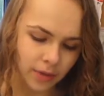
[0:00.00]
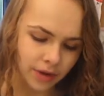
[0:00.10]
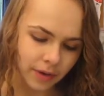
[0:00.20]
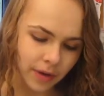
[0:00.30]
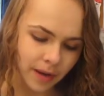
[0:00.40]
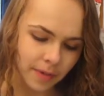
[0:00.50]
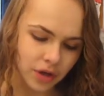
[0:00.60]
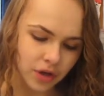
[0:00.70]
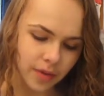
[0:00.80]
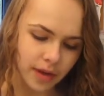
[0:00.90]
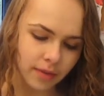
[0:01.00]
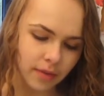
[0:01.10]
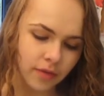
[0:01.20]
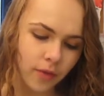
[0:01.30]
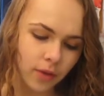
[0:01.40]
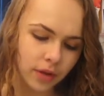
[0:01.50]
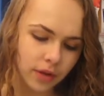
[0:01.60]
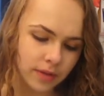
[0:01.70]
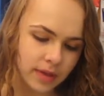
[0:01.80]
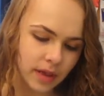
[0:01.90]
you're wondering what I'd been doing before
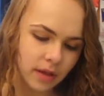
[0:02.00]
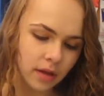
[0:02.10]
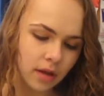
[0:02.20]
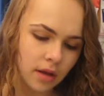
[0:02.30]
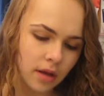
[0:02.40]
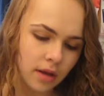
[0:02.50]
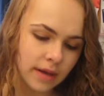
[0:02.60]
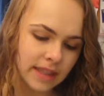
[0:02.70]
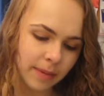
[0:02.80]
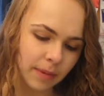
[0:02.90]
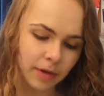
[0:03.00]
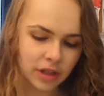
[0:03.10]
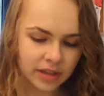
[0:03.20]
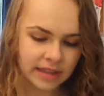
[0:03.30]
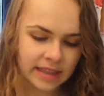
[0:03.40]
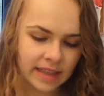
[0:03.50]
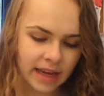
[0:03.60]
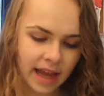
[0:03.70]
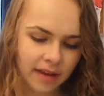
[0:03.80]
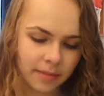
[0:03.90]
using the stippling brush, because I said that
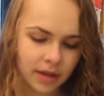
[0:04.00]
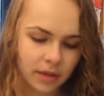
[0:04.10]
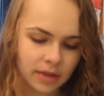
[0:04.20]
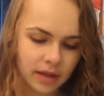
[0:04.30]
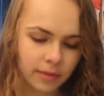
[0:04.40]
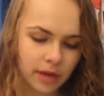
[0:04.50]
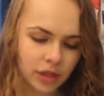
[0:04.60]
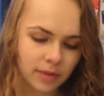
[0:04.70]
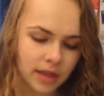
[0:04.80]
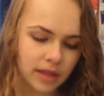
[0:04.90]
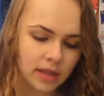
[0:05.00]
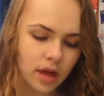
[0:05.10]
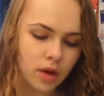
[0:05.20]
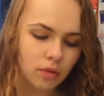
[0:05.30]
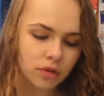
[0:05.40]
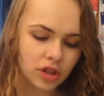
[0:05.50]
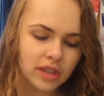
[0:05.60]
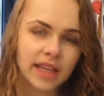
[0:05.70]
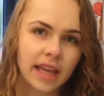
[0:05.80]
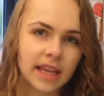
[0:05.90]
I hadn't been using a brush with this, was
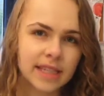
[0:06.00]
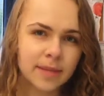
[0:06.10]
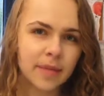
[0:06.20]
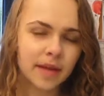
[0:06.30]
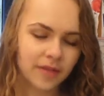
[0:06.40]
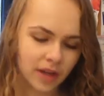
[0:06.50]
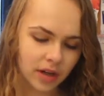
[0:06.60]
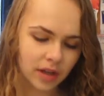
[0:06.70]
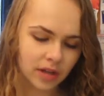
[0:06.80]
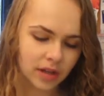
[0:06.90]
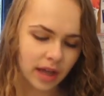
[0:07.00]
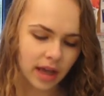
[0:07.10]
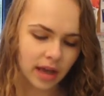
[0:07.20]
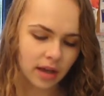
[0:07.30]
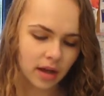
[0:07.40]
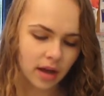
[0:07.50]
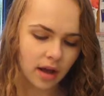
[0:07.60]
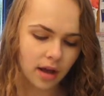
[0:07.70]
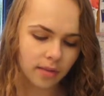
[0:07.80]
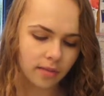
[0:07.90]
just taking some of my fingers and
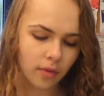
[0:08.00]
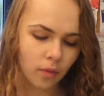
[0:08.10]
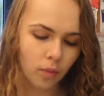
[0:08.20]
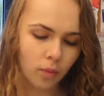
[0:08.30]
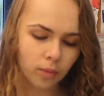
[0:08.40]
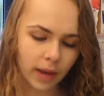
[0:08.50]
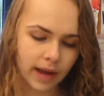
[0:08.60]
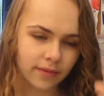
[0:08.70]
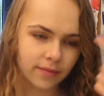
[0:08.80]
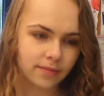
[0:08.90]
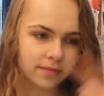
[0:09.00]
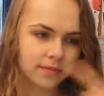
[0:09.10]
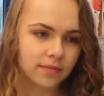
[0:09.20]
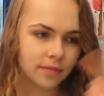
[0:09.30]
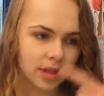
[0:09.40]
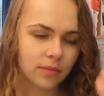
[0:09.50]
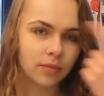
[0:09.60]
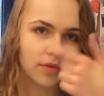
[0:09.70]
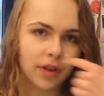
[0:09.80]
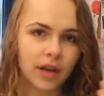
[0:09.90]
kind of,
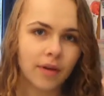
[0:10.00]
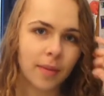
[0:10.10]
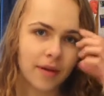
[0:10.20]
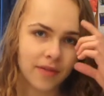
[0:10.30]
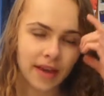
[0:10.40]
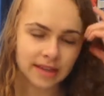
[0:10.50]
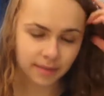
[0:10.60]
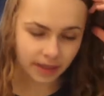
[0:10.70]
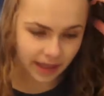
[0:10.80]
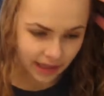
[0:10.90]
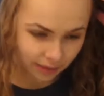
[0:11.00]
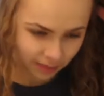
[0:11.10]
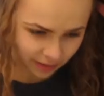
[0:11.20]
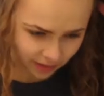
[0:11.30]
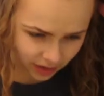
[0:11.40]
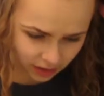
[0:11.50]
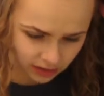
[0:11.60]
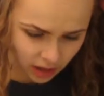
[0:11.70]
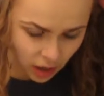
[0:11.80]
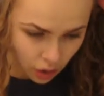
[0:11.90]
moving it around my face and blending it in with my fingers,